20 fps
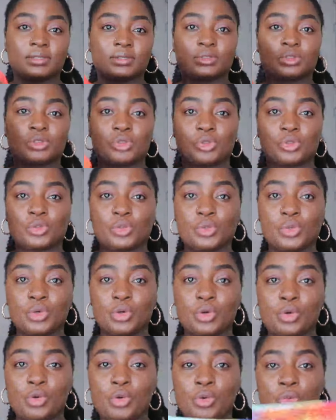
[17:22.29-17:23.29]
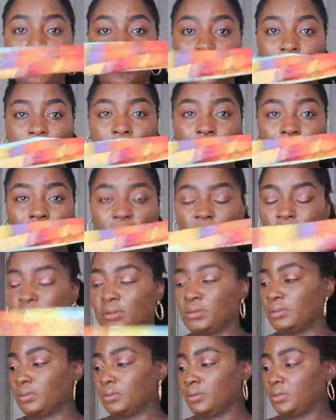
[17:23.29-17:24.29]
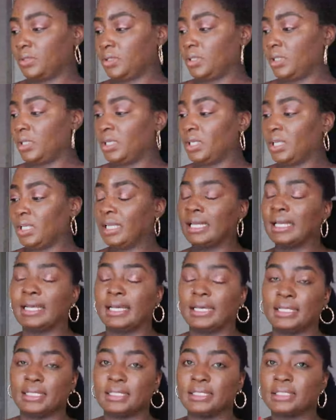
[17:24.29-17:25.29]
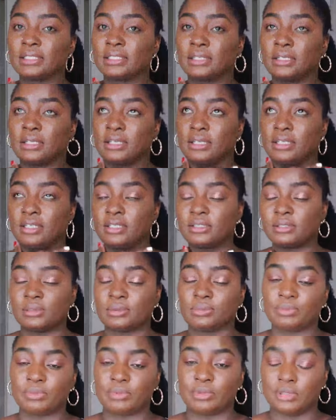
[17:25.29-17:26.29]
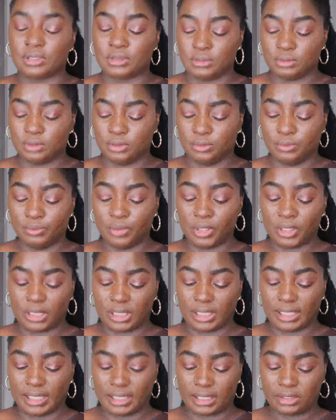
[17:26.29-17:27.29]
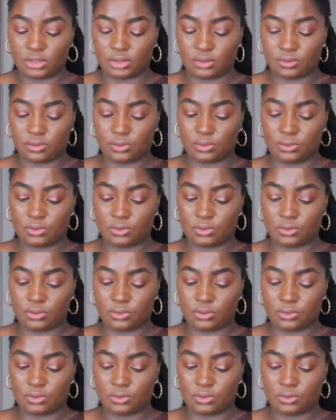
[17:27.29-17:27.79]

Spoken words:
Super long. And it's a mock neck too.